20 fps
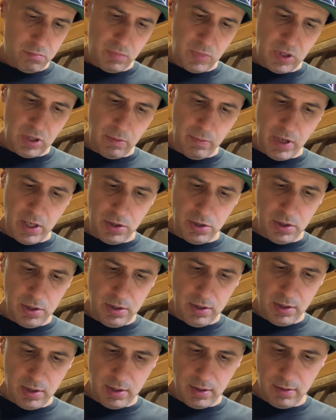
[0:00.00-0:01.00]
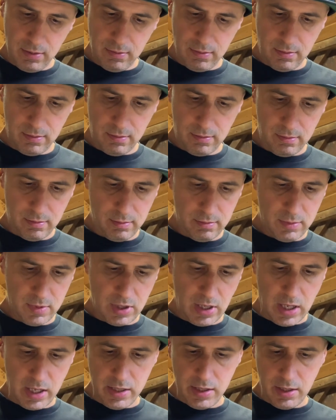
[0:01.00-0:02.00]
dimensions,
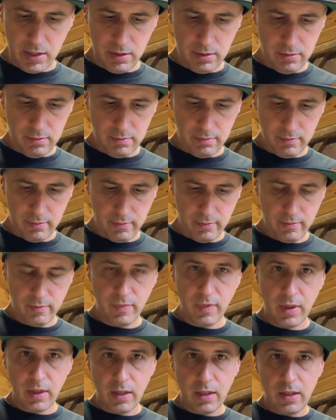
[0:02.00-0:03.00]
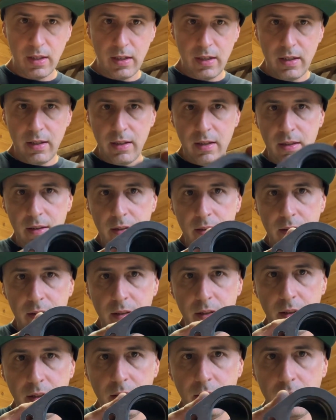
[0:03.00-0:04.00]
sizing, I
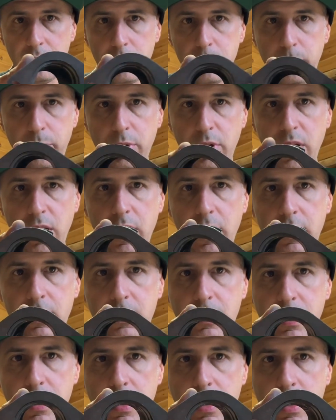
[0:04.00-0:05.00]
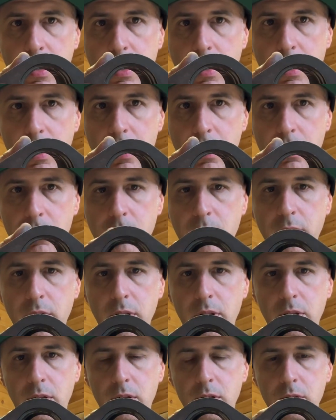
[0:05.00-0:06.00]
think it looks pretty
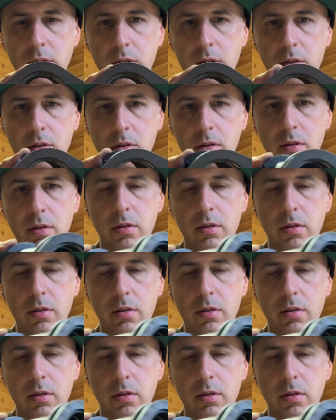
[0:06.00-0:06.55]
close.